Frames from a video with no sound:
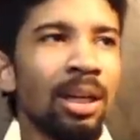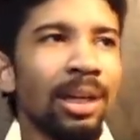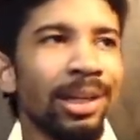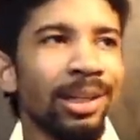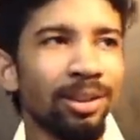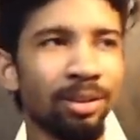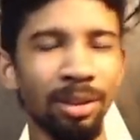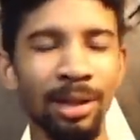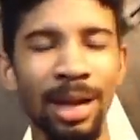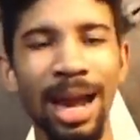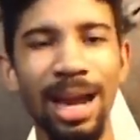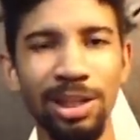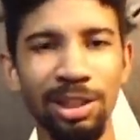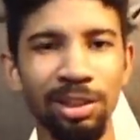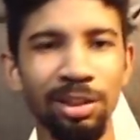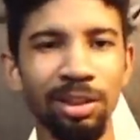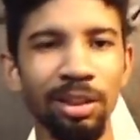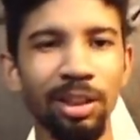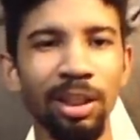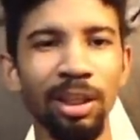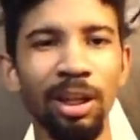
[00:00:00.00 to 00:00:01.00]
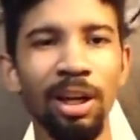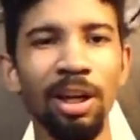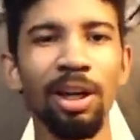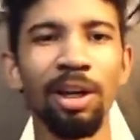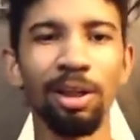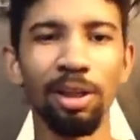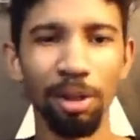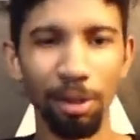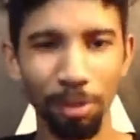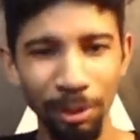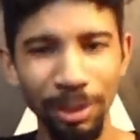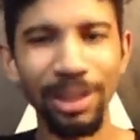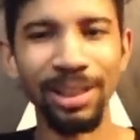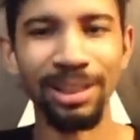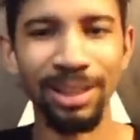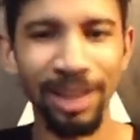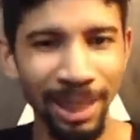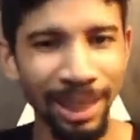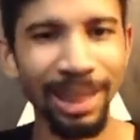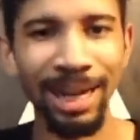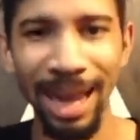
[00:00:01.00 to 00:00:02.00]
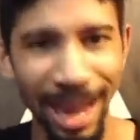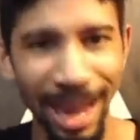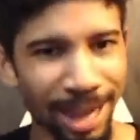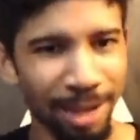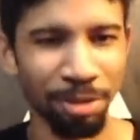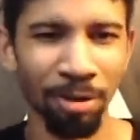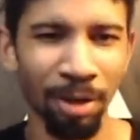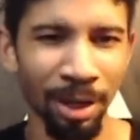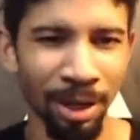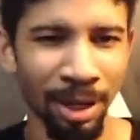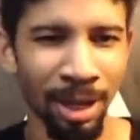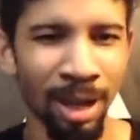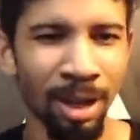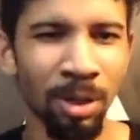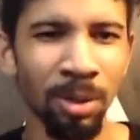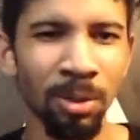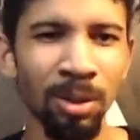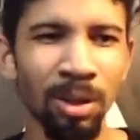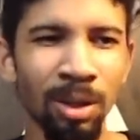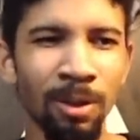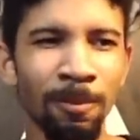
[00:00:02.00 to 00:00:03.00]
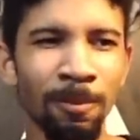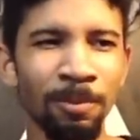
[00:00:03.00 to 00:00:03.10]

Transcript: internationally, Korea is kicking ass right now.